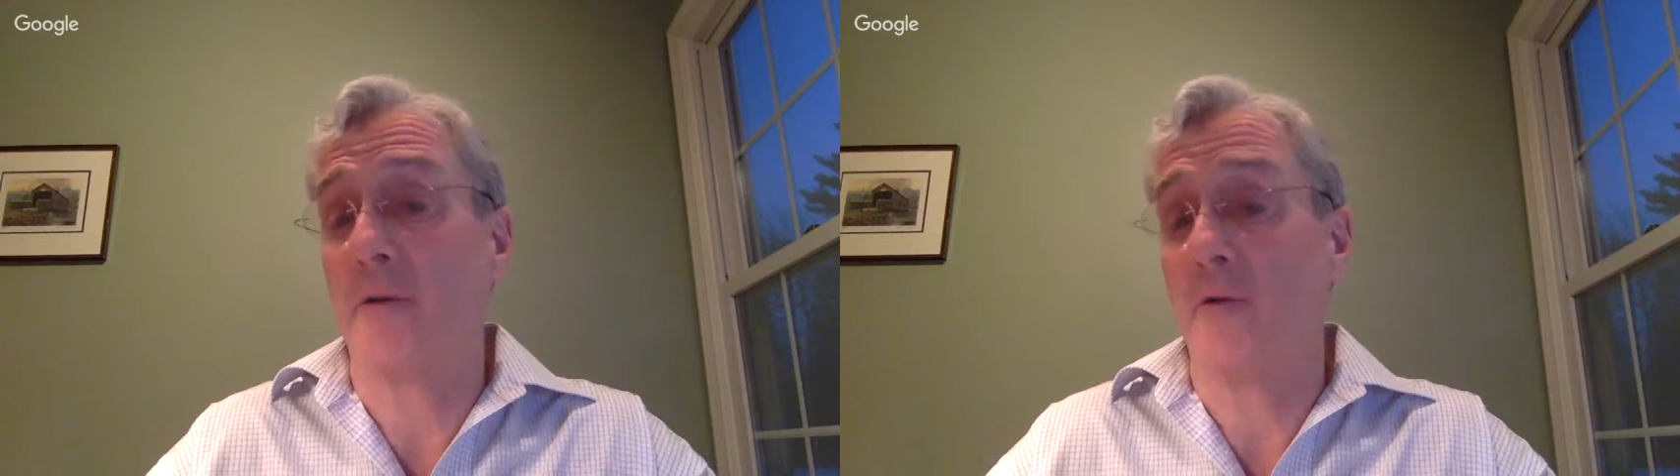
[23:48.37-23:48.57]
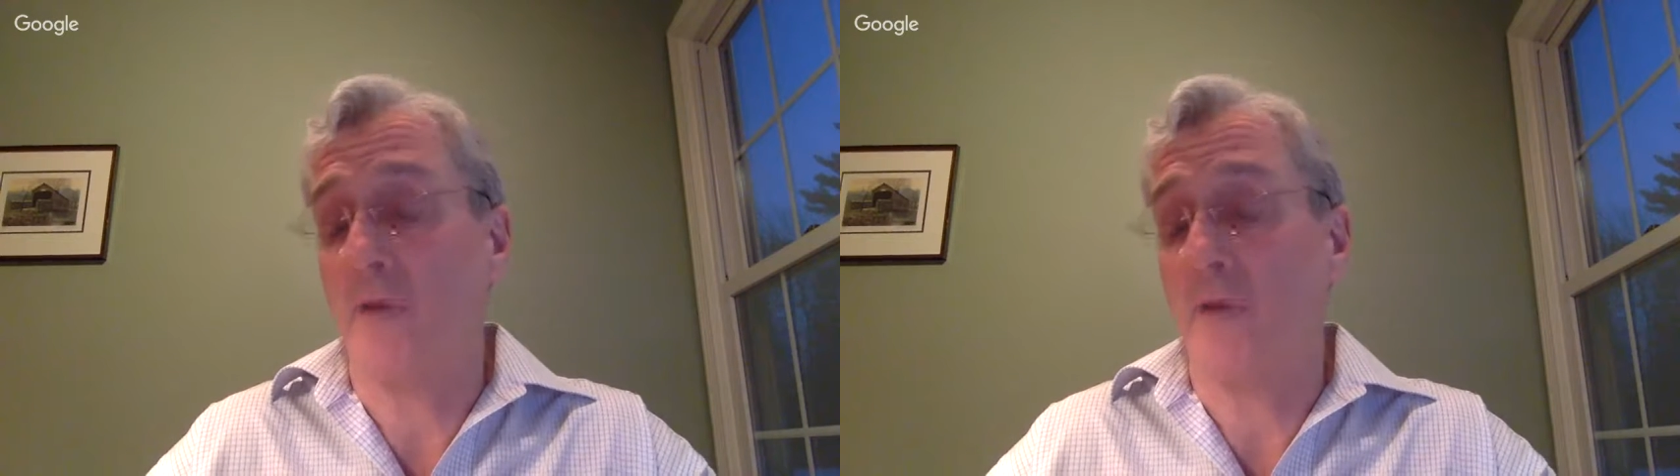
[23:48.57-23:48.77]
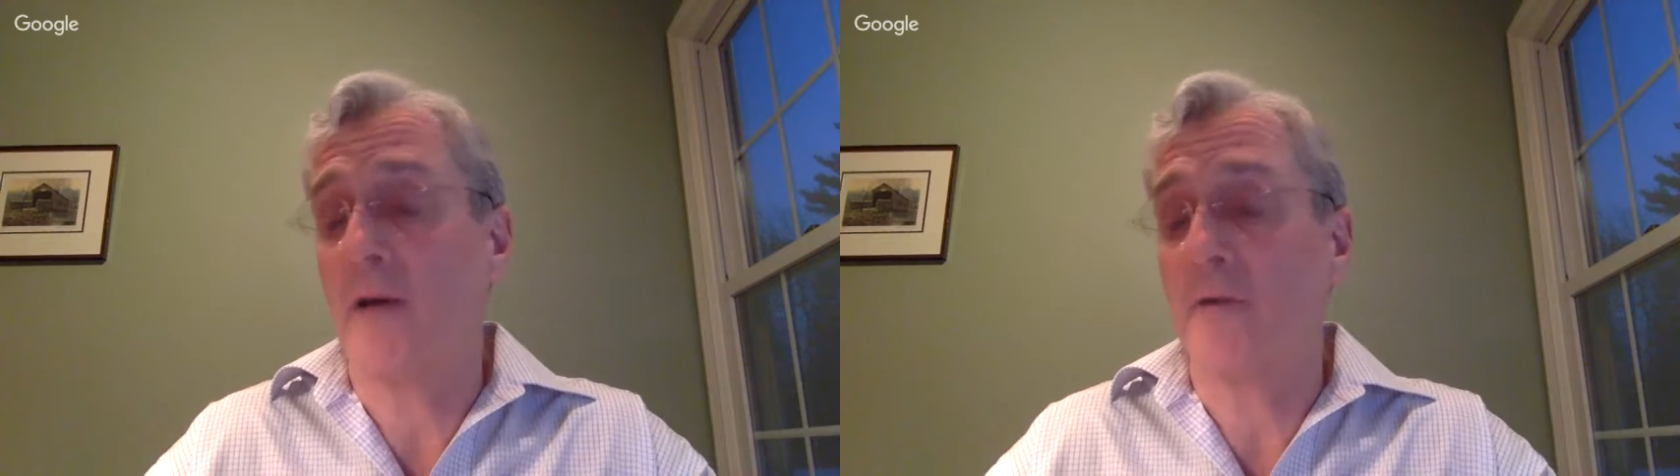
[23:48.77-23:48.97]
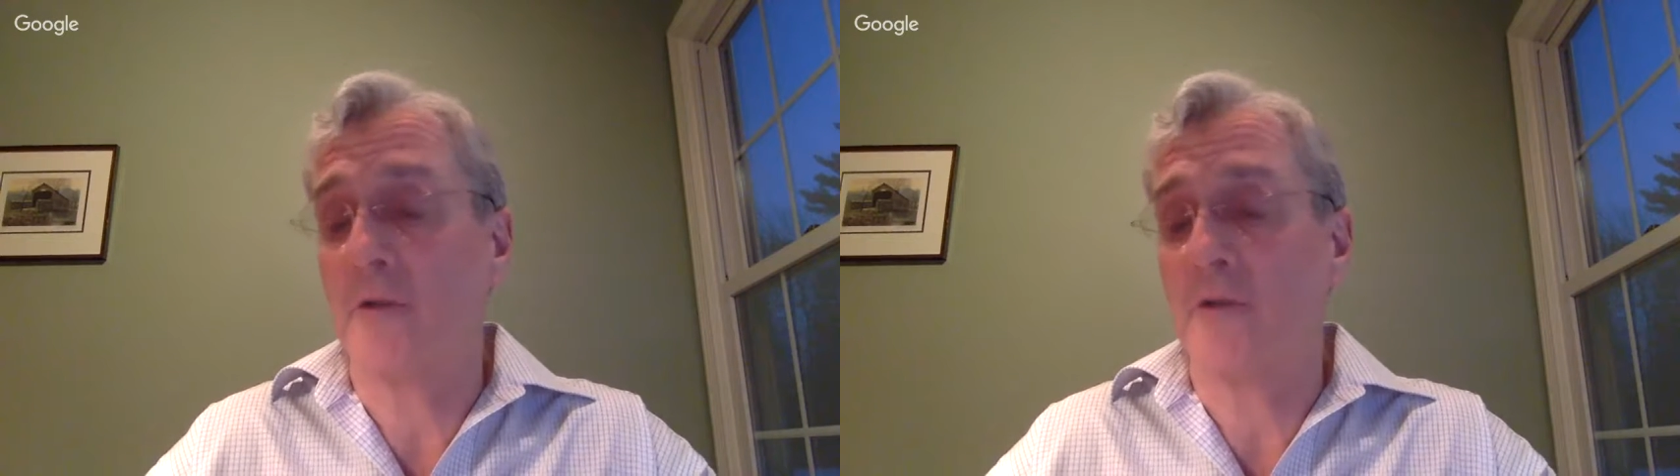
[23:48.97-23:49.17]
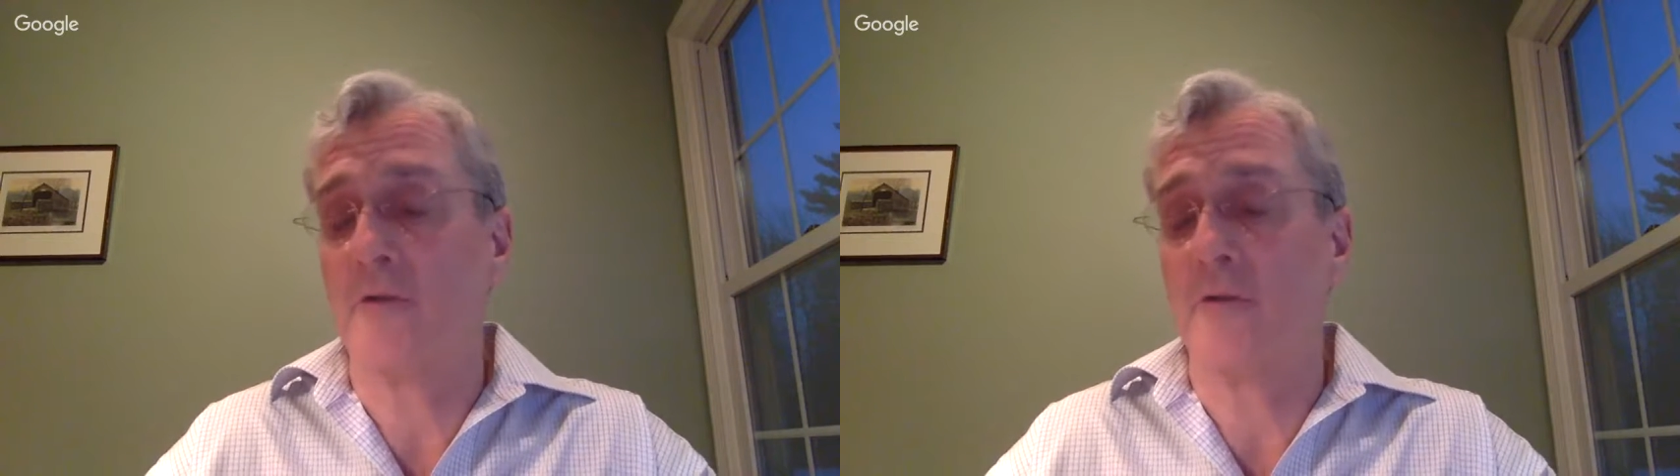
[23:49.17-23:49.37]
you get
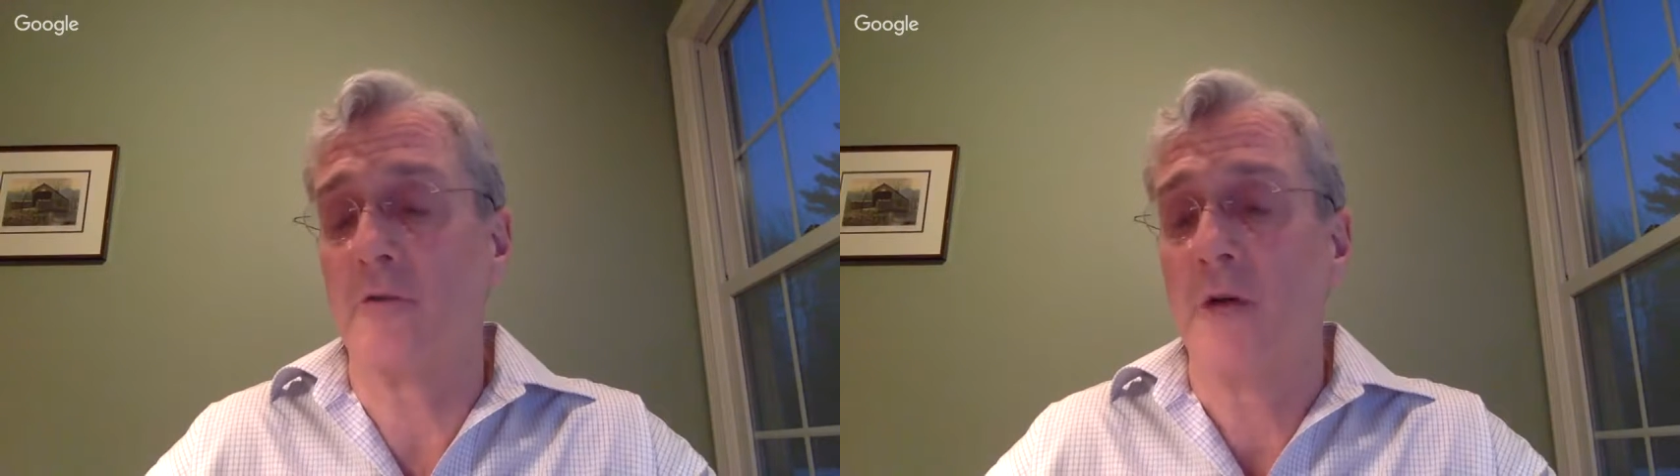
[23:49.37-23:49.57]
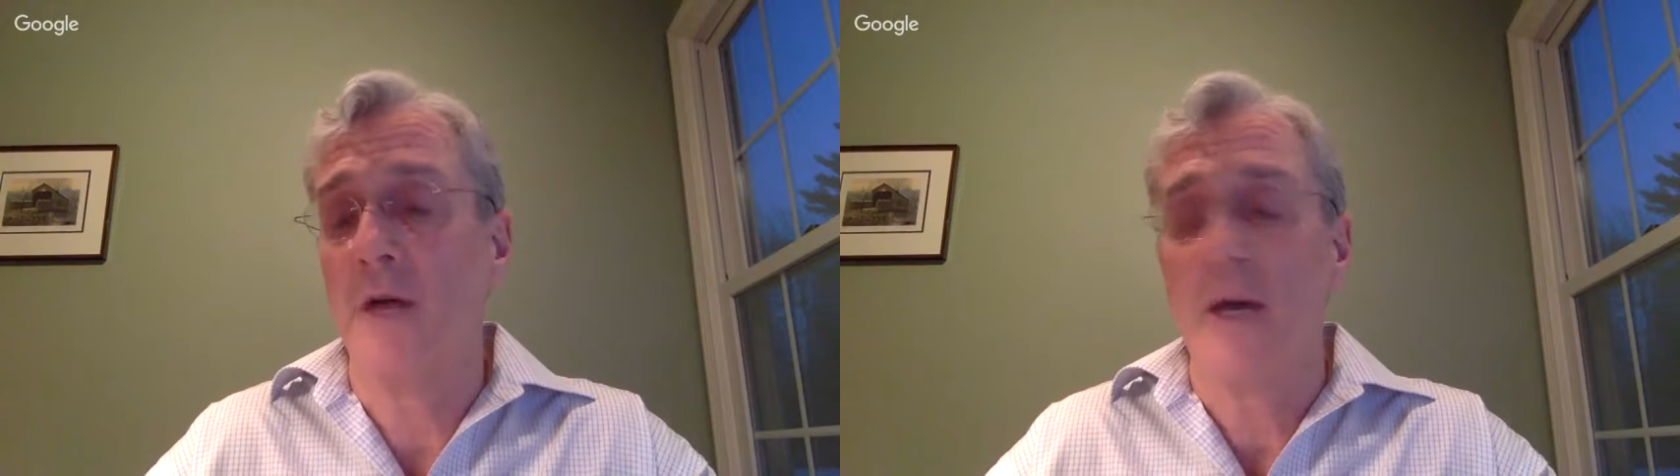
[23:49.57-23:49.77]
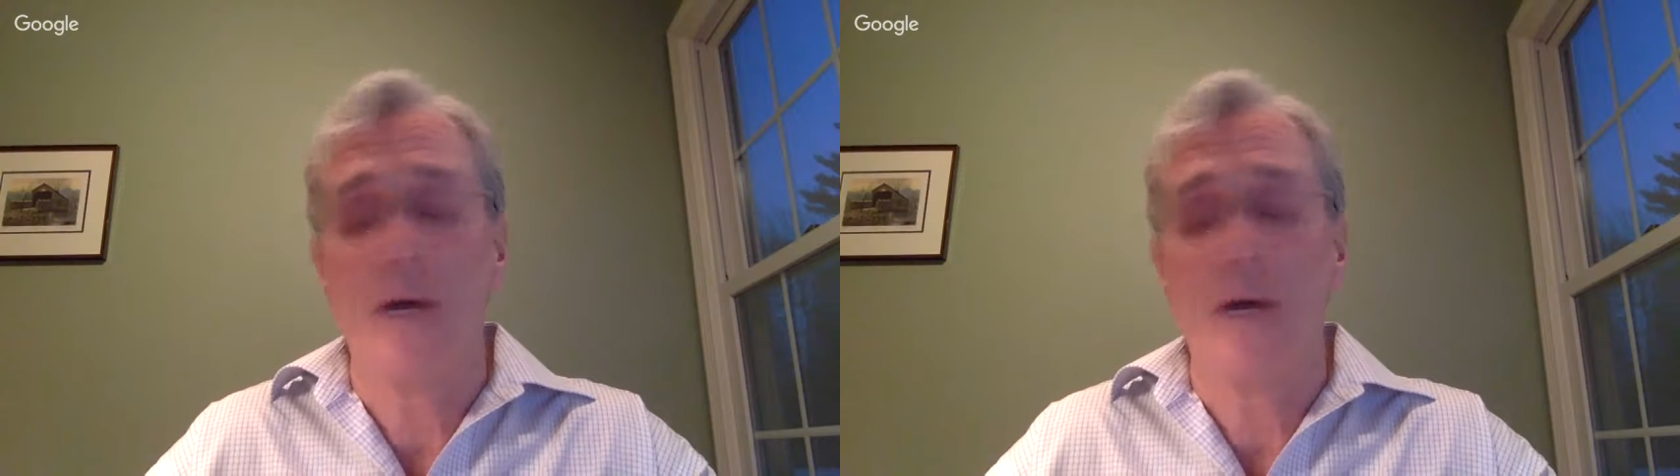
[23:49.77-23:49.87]
out to school,